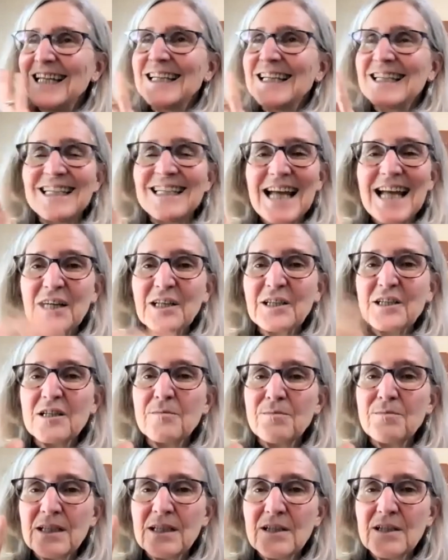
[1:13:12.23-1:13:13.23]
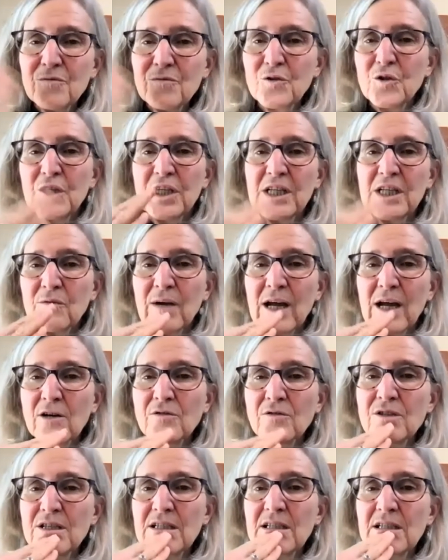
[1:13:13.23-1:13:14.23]
not going to be rooting
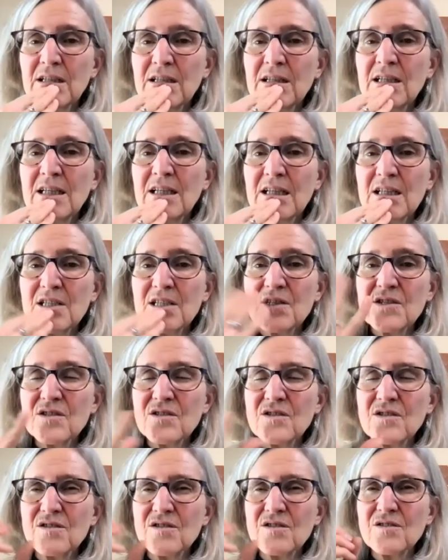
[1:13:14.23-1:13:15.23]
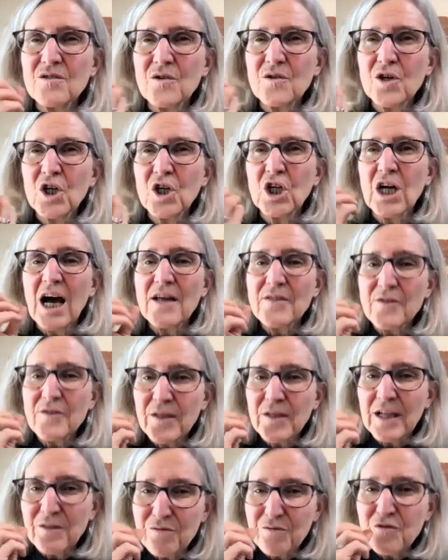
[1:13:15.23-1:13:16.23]
around in historic, other
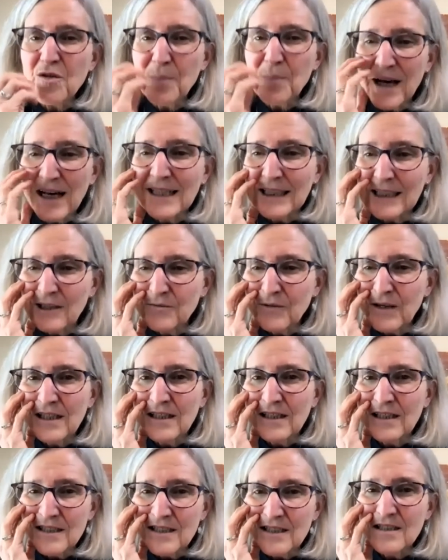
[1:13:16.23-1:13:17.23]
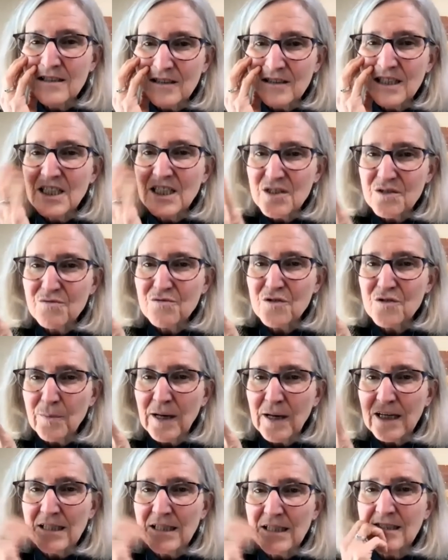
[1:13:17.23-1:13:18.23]
than through the body, right? It's through the
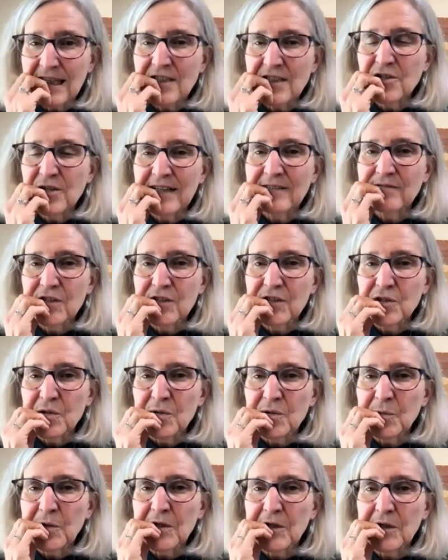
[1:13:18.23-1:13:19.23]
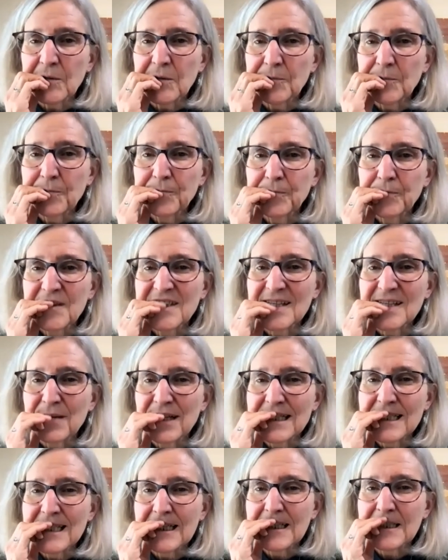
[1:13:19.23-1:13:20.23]
body that you have to do your work. Does that make
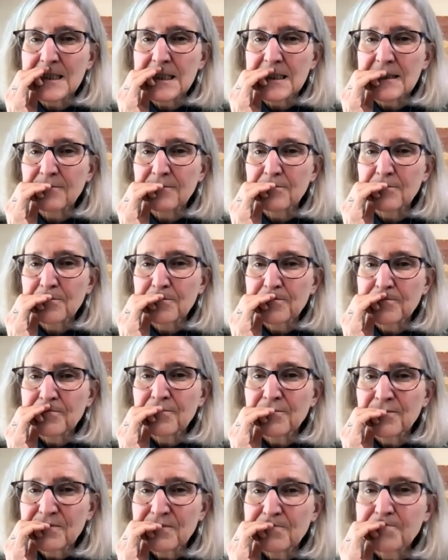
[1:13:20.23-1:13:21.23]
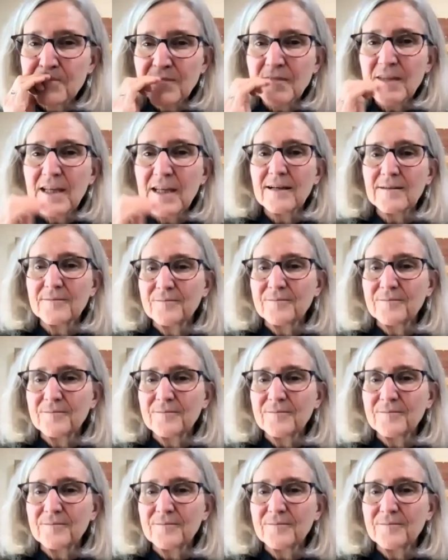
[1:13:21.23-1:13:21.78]
sense? Yeah.